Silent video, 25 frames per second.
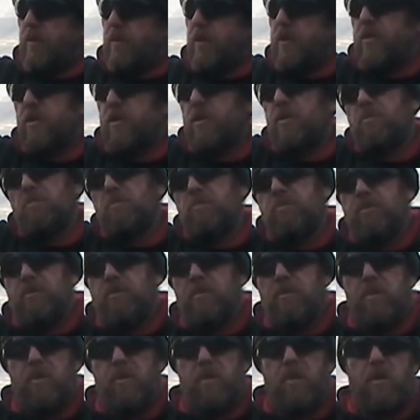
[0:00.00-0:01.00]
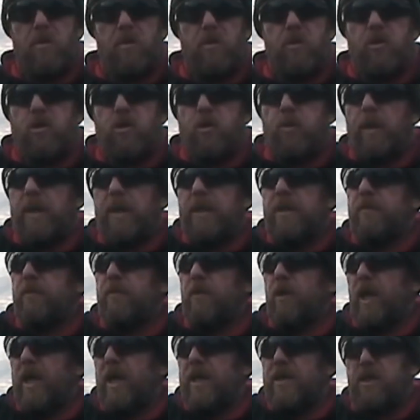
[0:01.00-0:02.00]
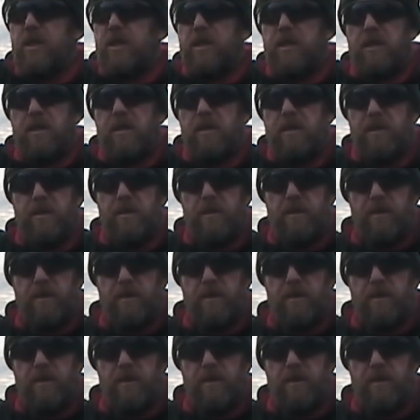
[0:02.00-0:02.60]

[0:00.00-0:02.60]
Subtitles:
was a good 20-foot hedges,